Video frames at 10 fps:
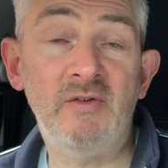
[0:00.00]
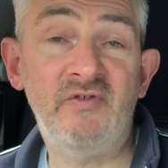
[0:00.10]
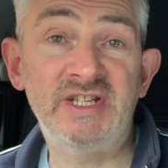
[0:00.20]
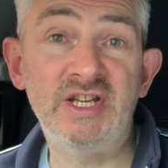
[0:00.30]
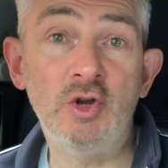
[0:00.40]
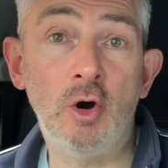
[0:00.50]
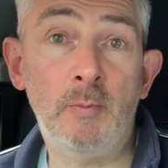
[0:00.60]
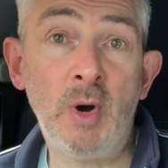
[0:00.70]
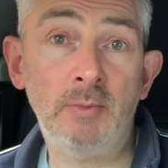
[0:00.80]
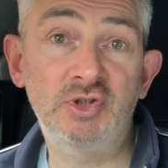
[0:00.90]
fitting your
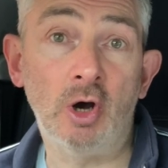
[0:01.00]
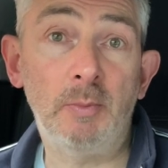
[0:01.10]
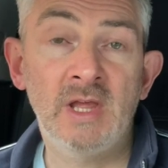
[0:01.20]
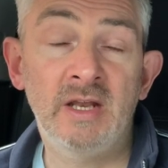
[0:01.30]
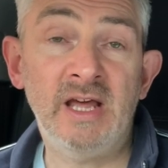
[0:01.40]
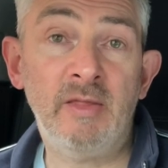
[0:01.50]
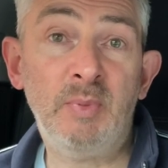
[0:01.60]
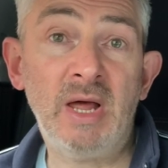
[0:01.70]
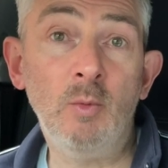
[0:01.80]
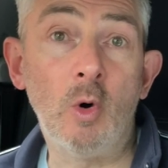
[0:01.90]
pop top. Now, the
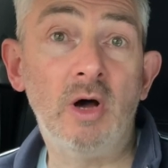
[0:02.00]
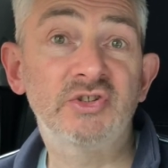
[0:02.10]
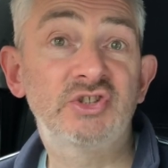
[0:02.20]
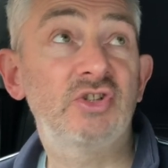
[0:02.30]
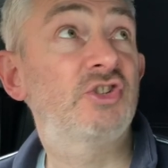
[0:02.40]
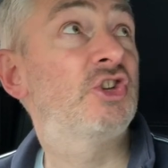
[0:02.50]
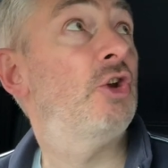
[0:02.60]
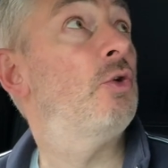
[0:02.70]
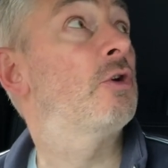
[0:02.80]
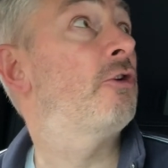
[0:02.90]
plan was
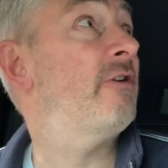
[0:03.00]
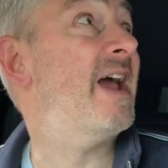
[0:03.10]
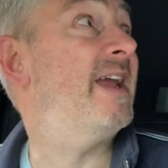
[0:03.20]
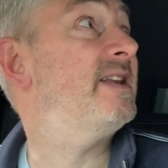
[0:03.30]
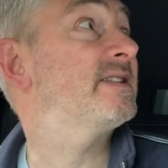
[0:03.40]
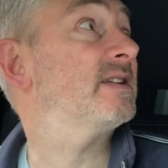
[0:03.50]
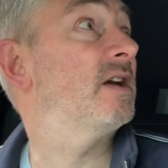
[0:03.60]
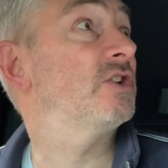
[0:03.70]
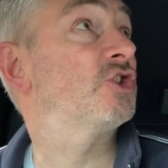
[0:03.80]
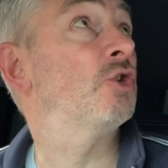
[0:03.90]
to create
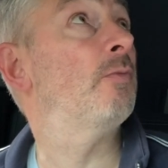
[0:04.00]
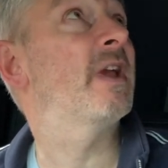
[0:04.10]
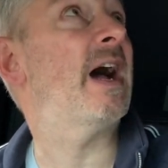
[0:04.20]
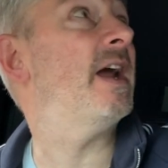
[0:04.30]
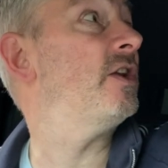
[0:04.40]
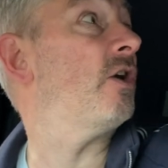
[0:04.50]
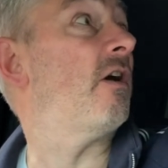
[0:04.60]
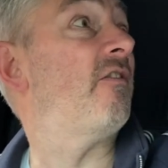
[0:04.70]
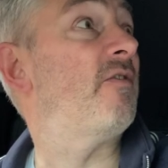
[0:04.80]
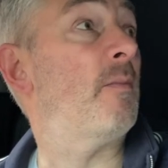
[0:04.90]
some kind
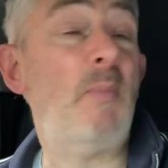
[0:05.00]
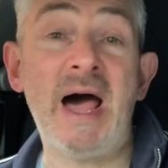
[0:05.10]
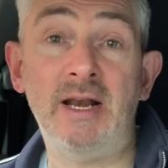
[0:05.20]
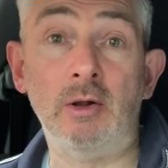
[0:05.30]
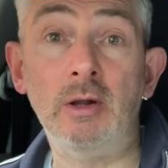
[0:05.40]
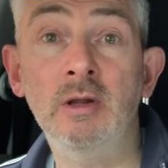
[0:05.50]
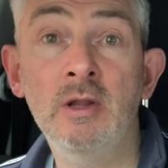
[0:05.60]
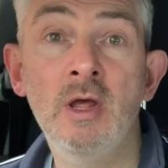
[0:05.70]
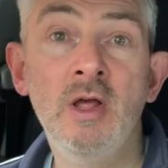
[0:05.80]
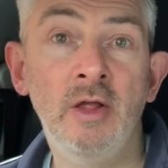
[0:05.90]
of panel
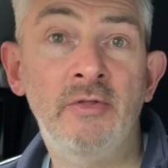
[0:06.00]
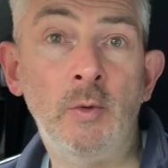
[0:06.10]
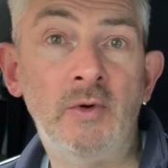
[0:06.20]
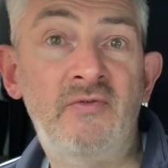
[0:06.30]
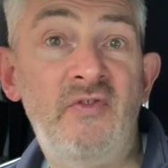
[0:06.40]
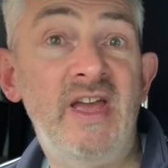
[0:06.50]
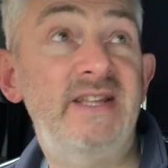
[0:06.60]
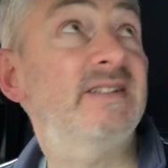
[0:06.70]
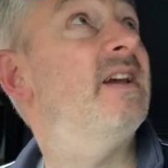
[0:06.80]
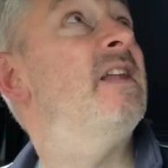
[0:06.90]
that would
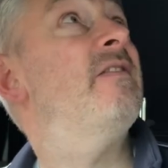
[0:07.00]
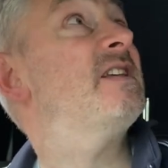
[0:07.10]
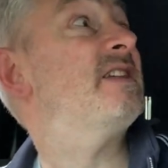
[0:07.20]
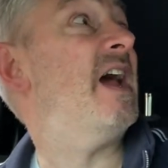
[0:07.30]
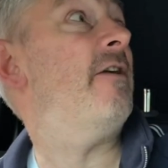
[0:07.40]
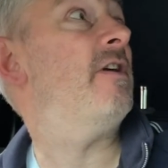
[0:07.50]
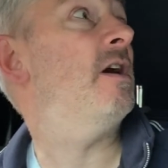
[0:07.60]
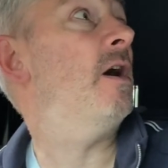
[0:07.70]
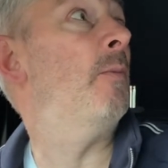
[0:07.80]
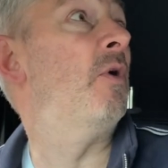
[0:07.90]
fit in this
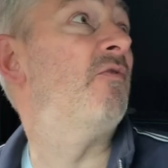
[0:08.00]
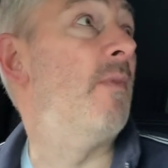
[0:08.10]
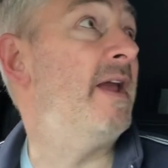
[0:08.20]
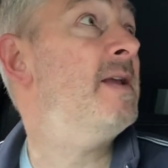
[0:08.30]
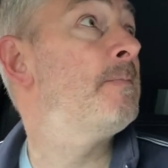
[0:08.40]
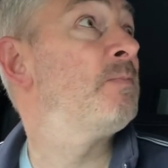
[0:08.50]
area above me,